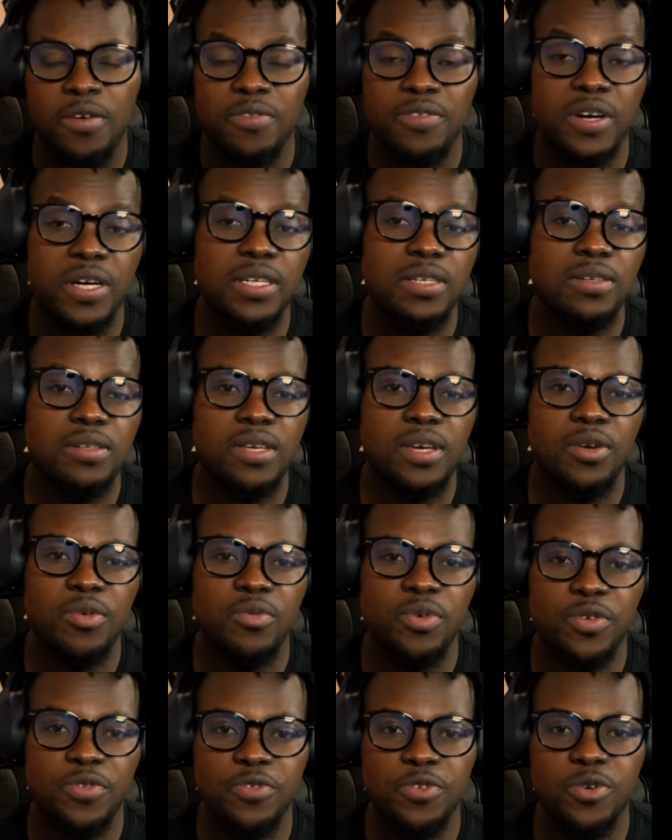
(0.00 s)
Finally, I'll
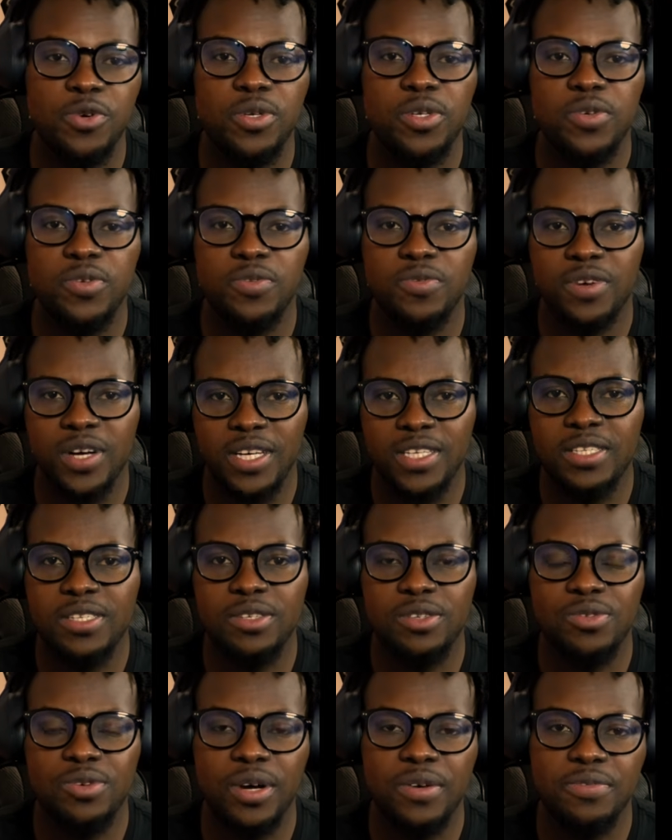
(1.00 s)
review and revise
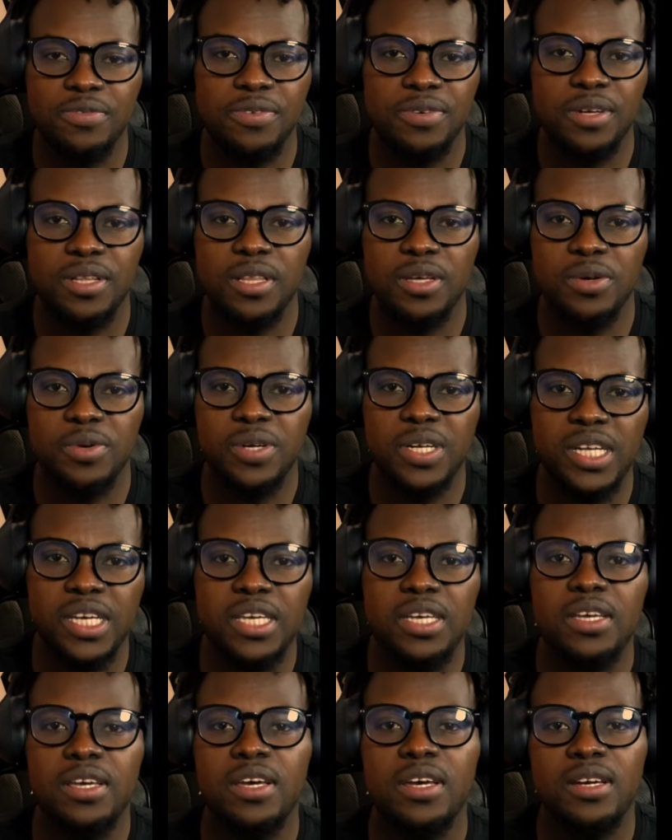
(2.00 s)
the draft for
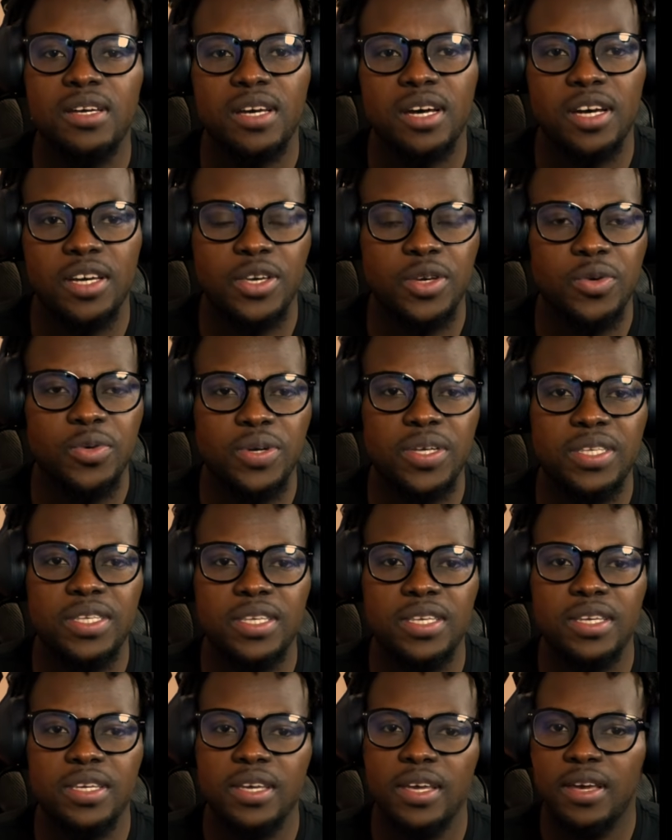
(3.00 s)
clarity,
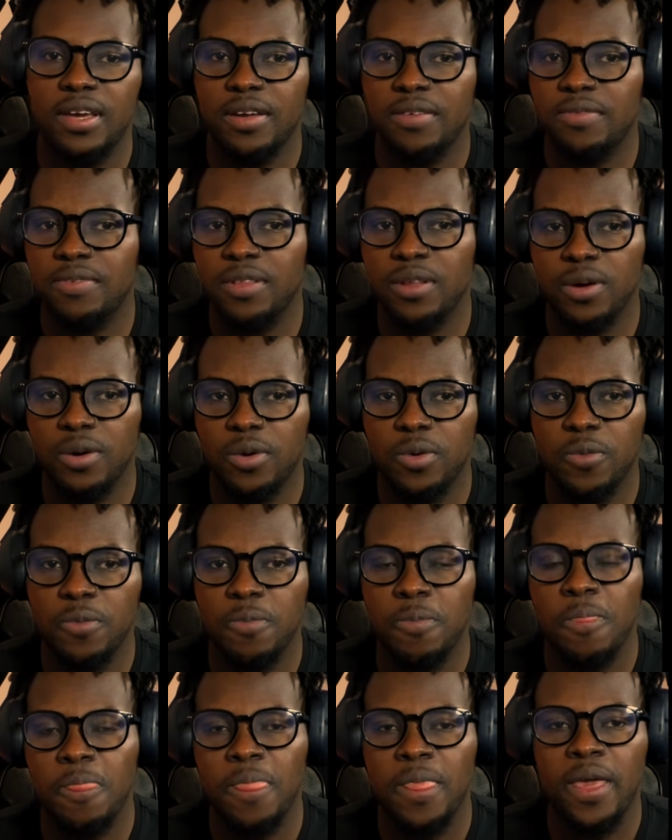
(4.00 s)
accuracy, and flow.
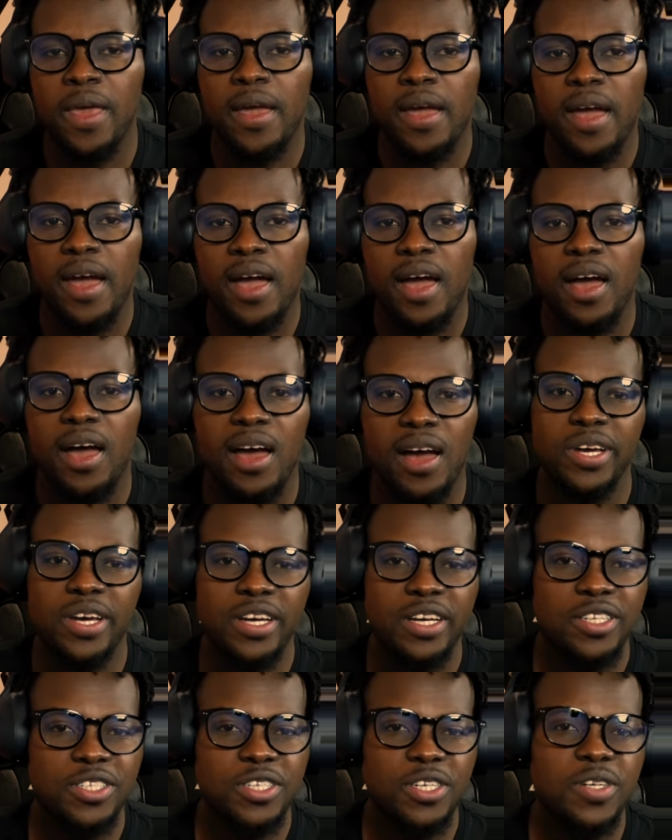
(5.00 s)

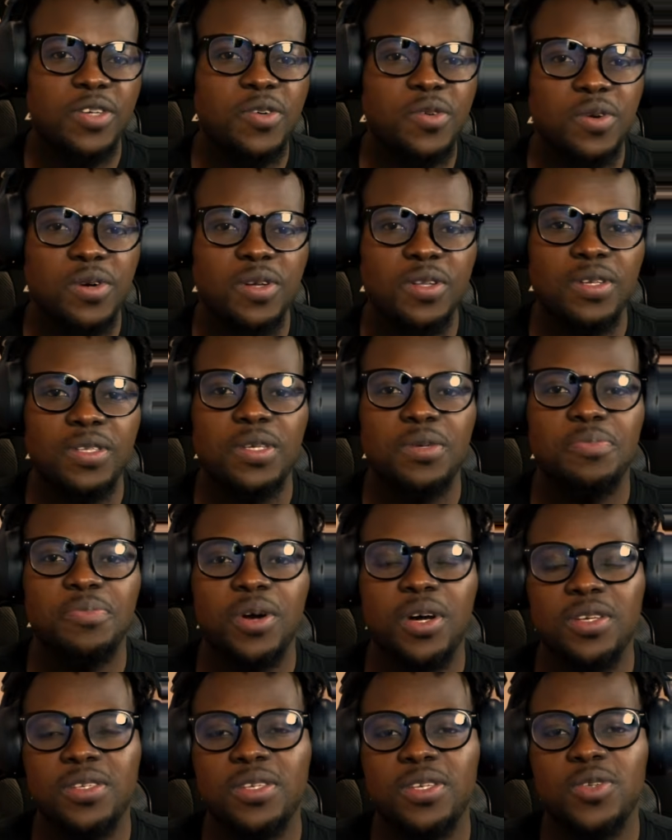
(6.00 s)
In general, it's a
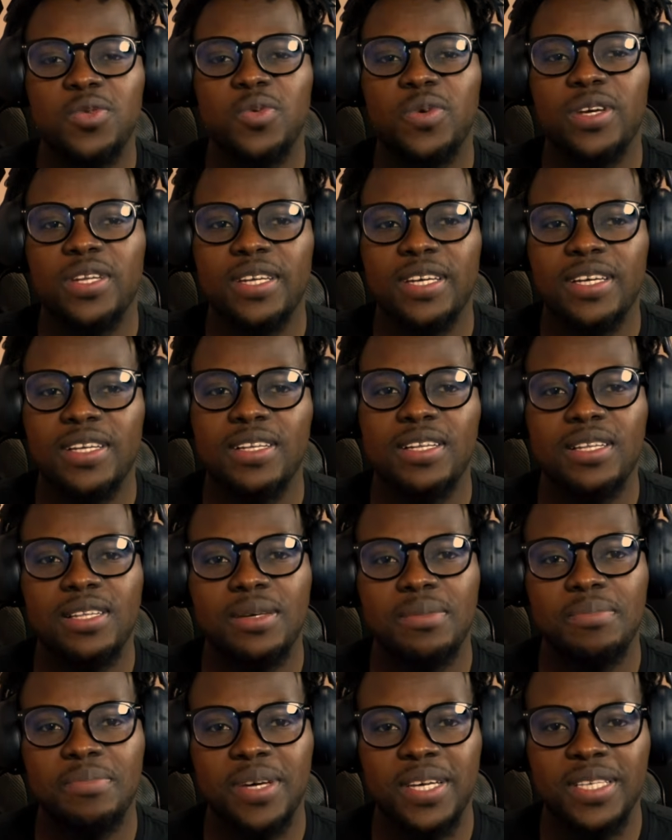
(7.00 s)
process where an
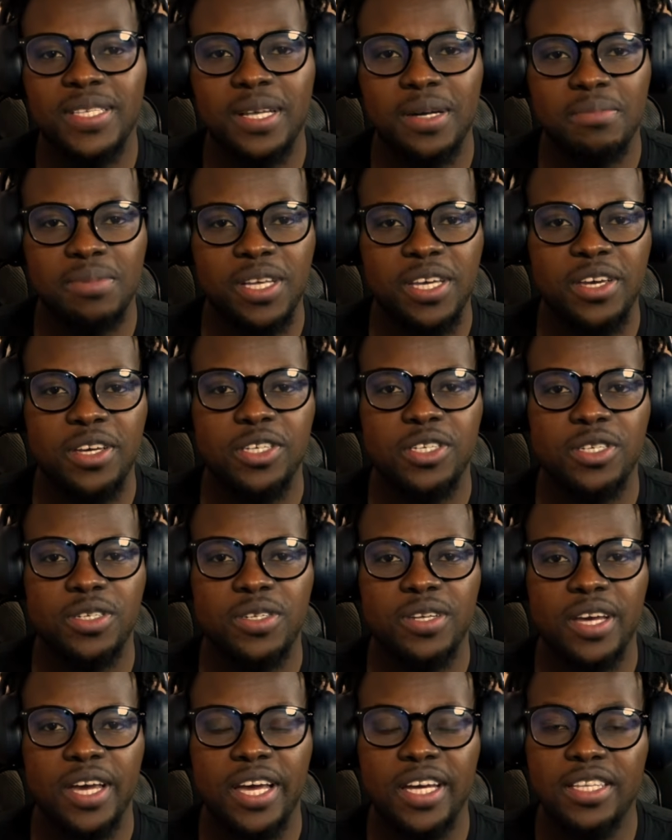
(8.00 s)
LLM-based
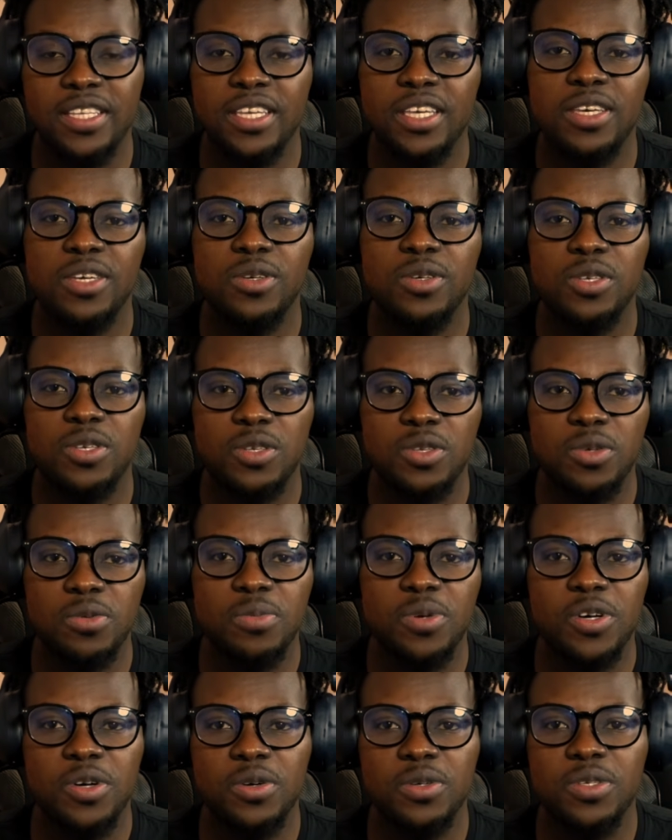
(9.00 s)
application executes
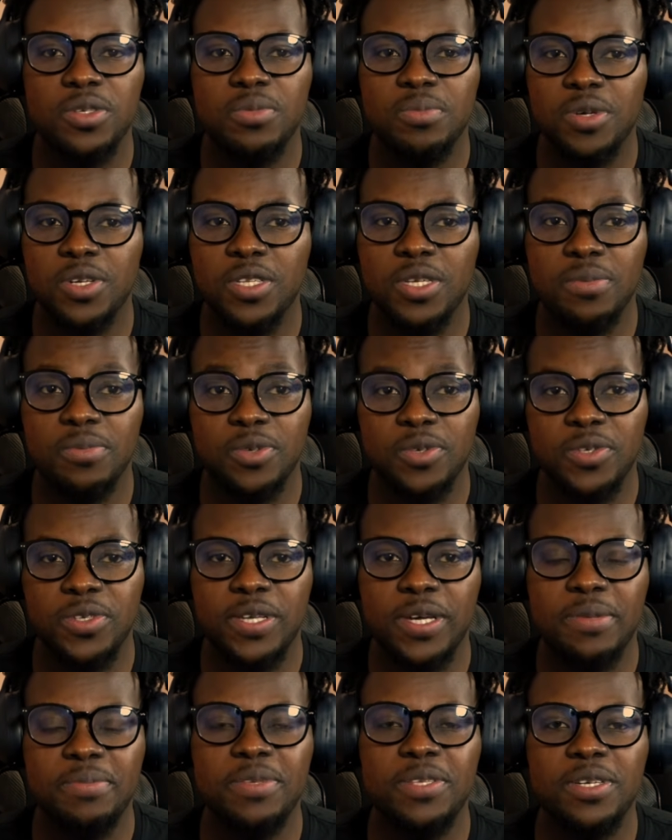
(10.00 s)
numerous multiple
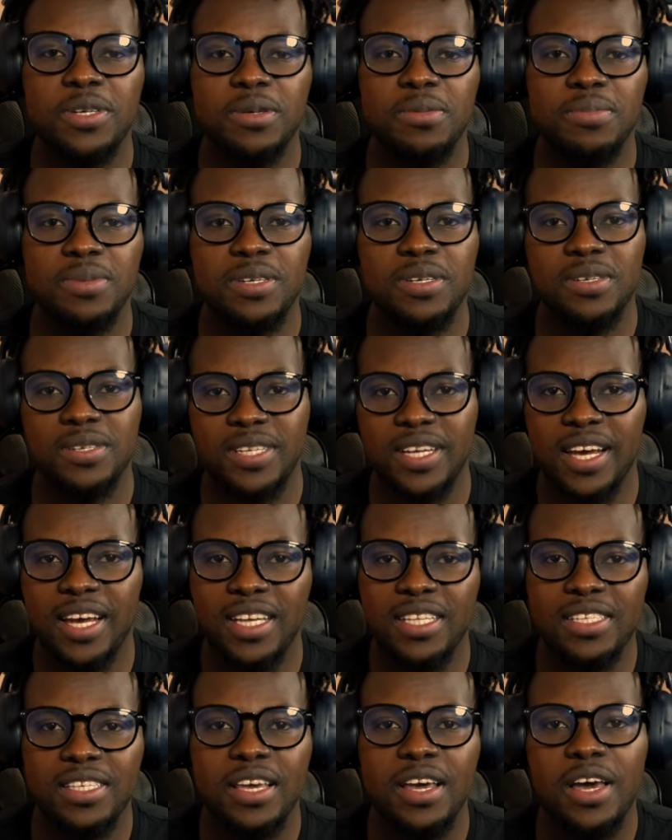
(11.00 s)
steps to complete a
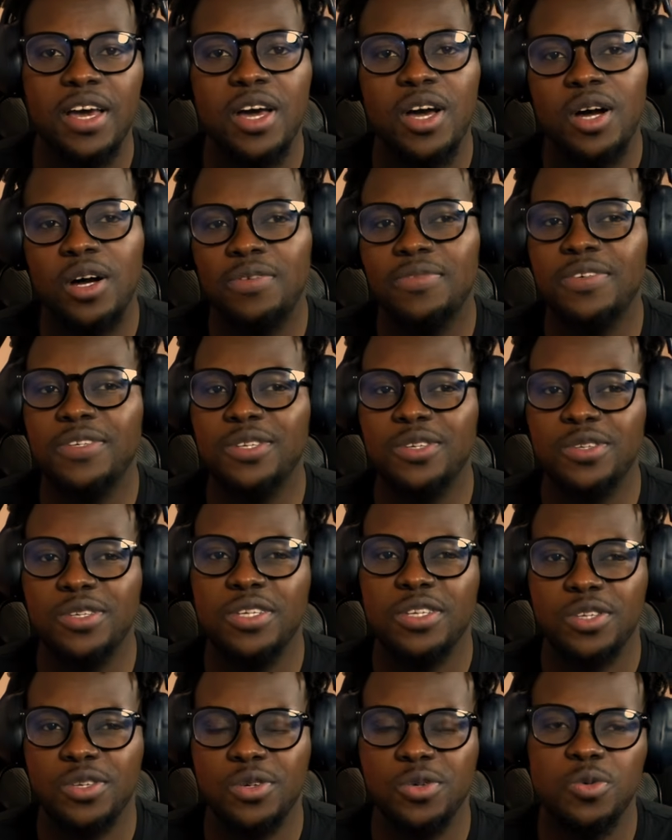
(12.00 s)
task, often
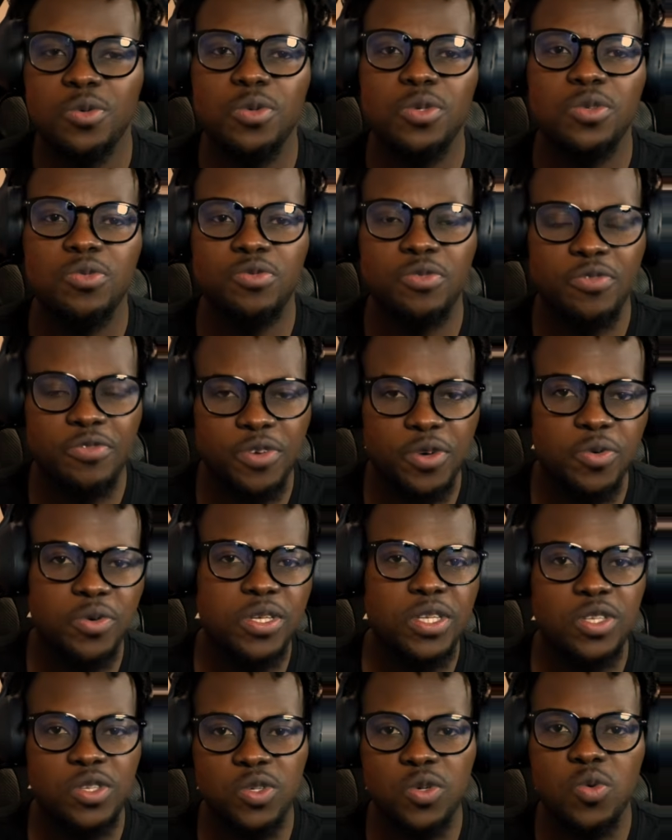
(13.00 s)
using tools,
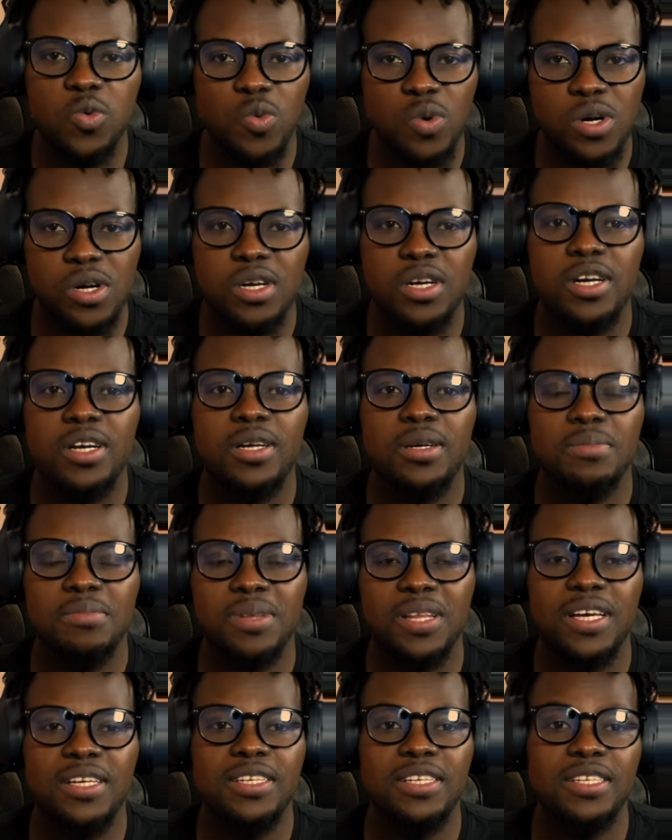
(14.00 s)
reviewing its own work,
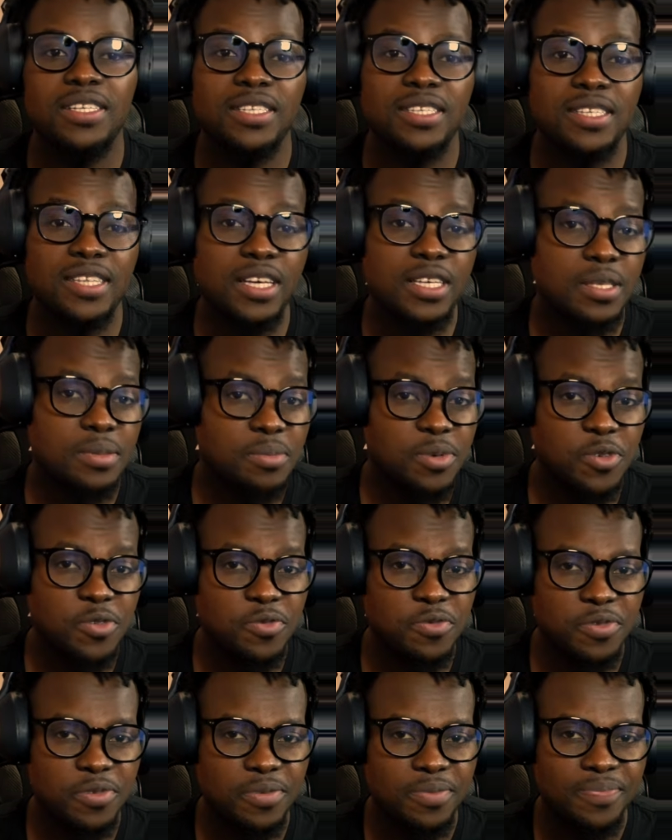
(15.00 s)
and planning its next
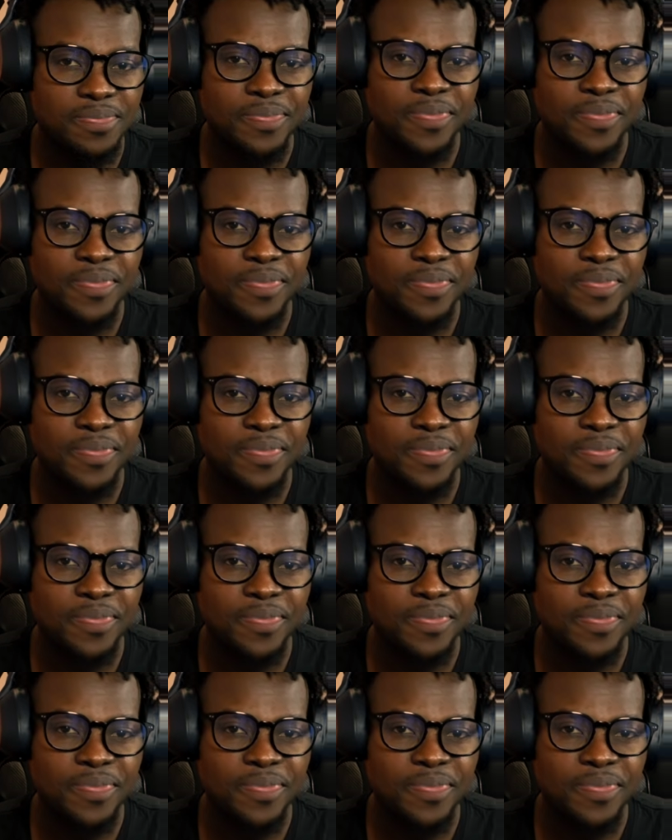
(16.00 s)
move.